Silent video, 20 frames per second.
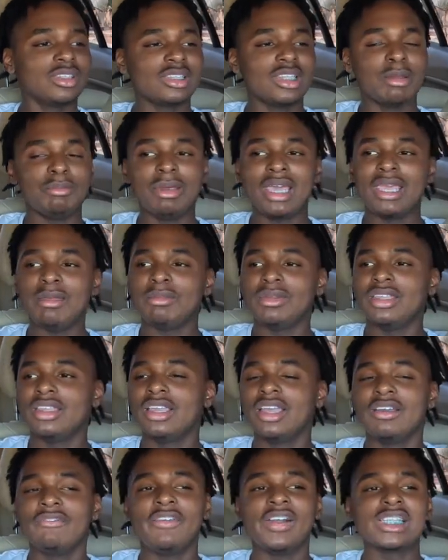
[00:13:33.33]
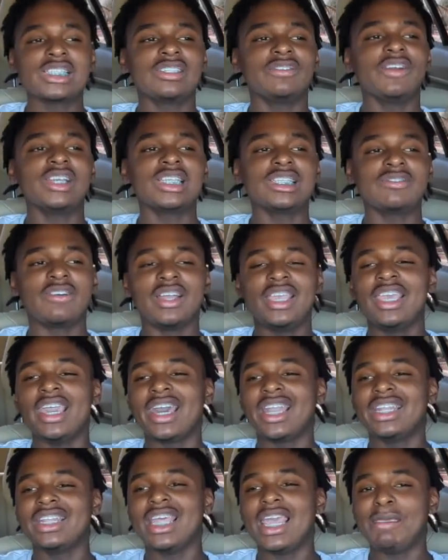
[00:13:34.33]
The baby. First, first of all, he
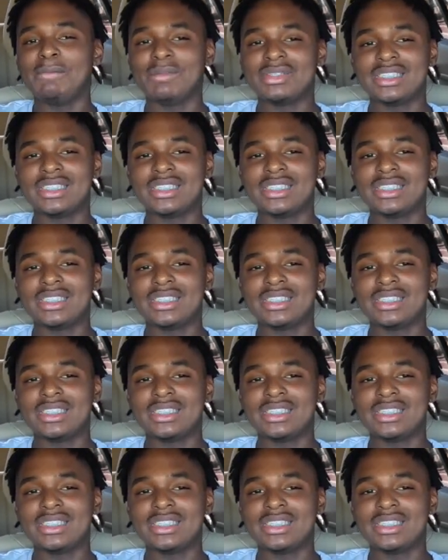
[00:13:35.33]
got a name.